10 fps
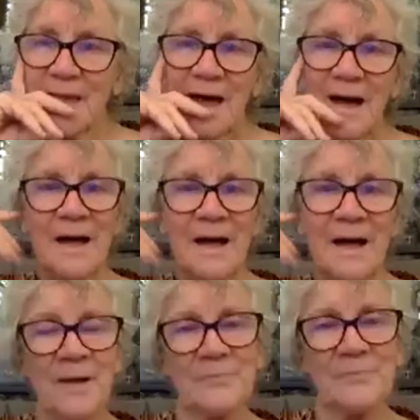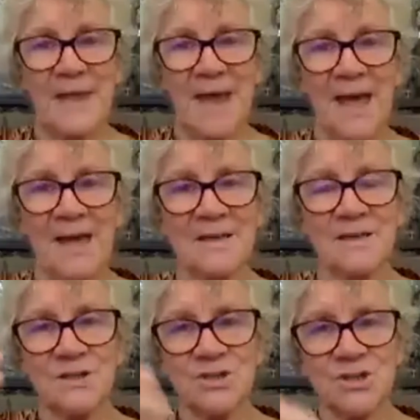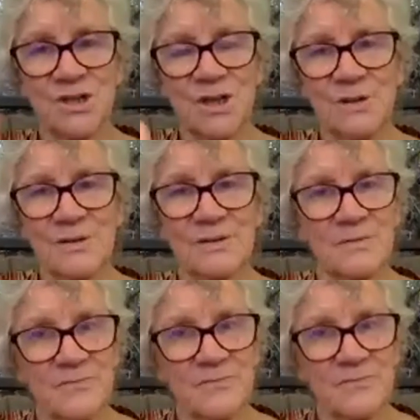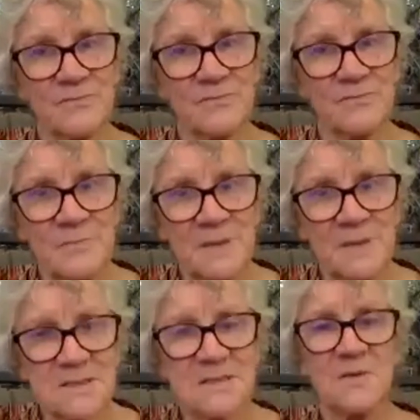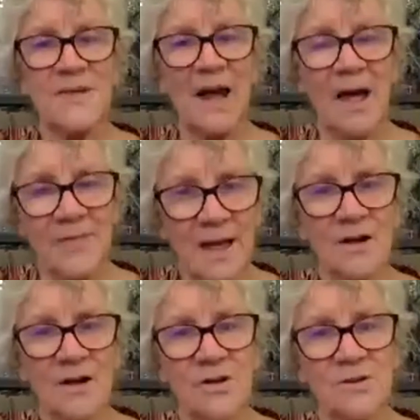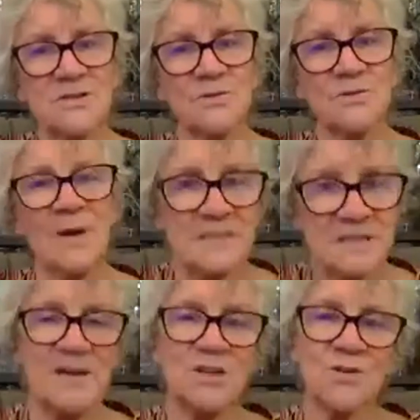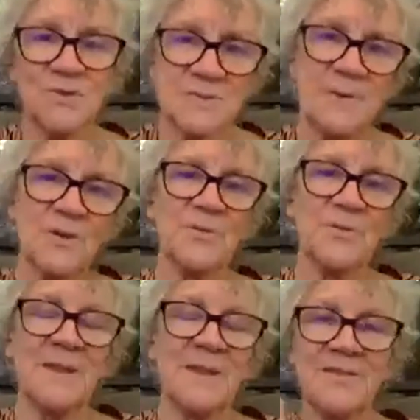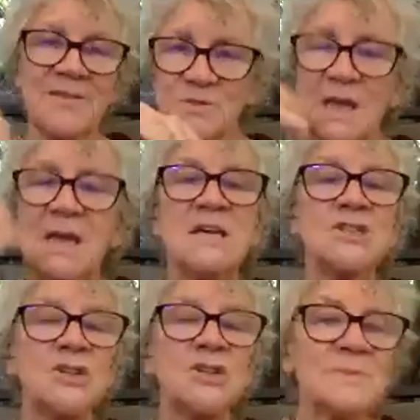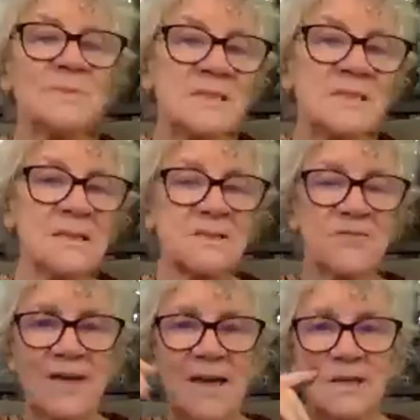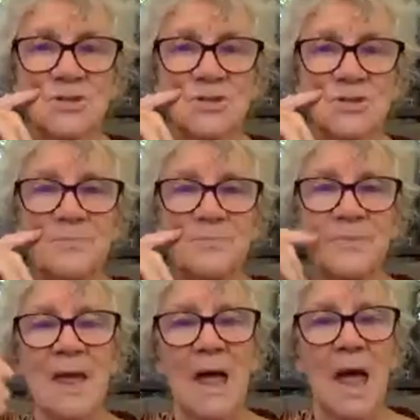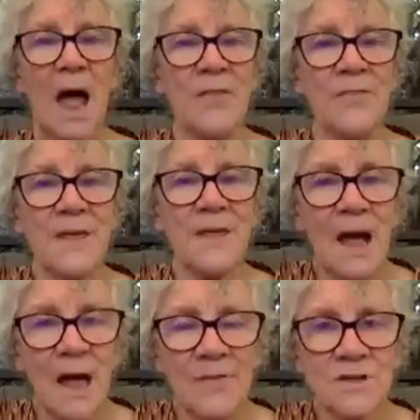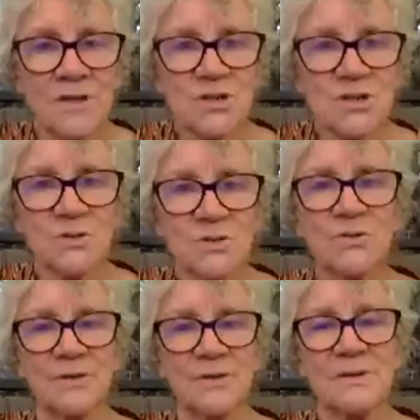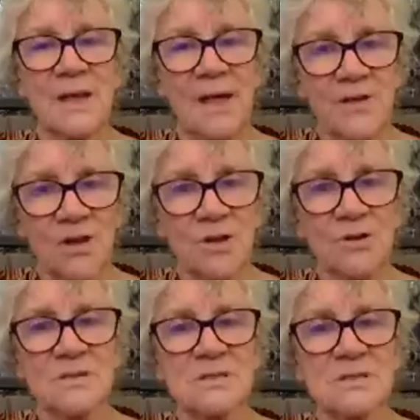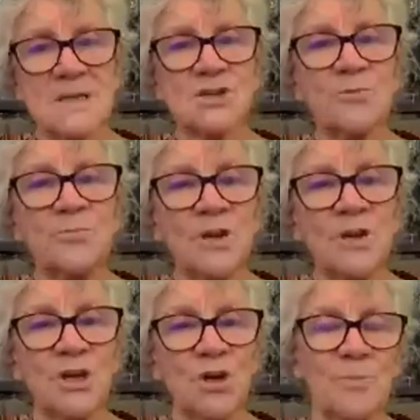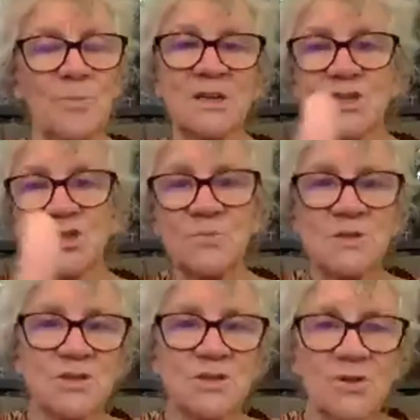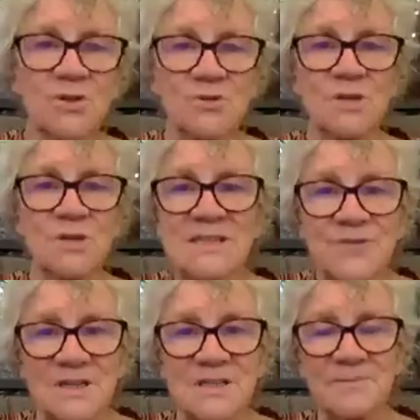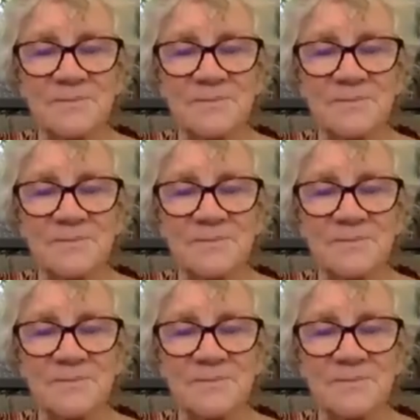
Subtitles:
and she mixed in with the other young girls who had been suspended or expelled from the other schools. She was 10 years of age. And the other children, the other girls, started to bully her because she was new, she was different.